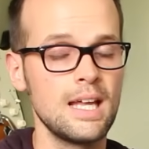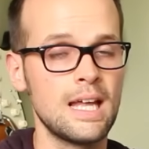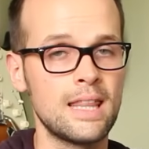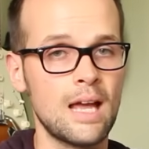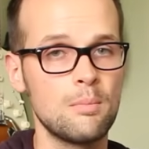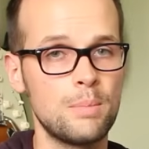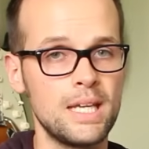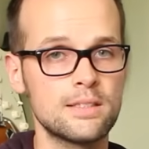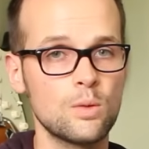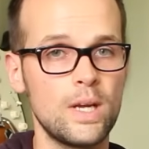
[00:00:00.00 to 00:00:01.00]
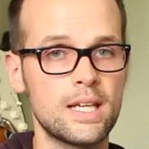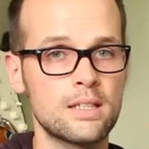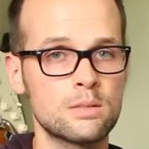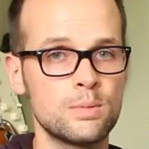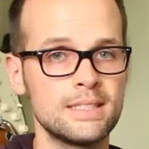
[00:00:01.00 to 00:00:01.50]
And that beat we
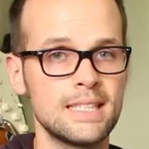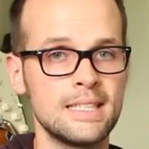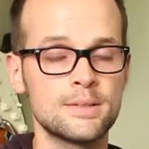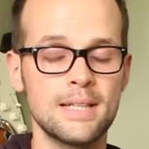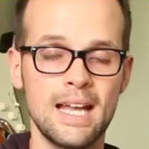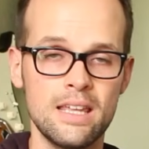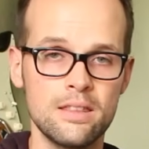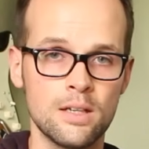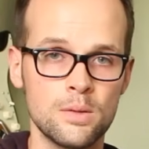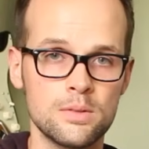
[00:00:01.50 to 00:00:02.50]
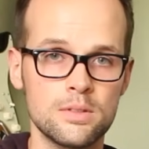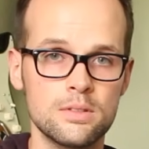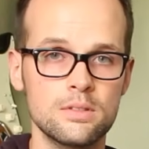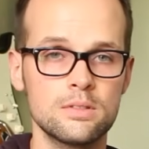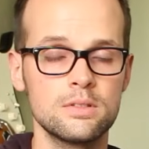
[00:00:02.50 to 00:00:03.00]
can split into 8
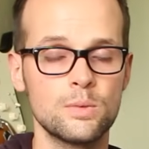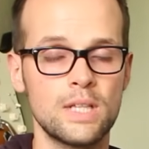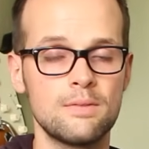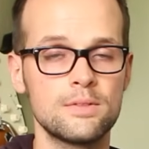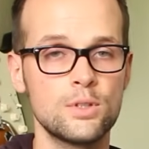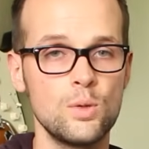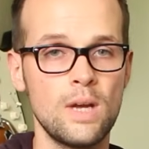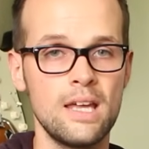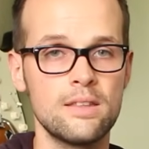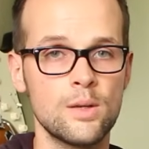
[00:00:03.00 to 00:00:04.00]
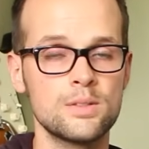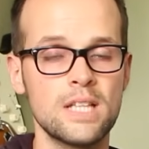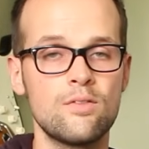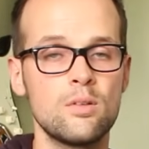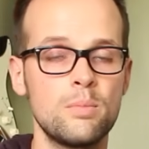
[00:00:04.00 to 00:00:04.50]
notes. So we have 2 8th notes to
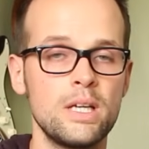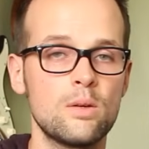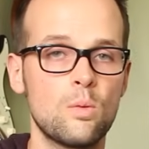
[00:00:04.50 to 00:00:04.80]
every beat.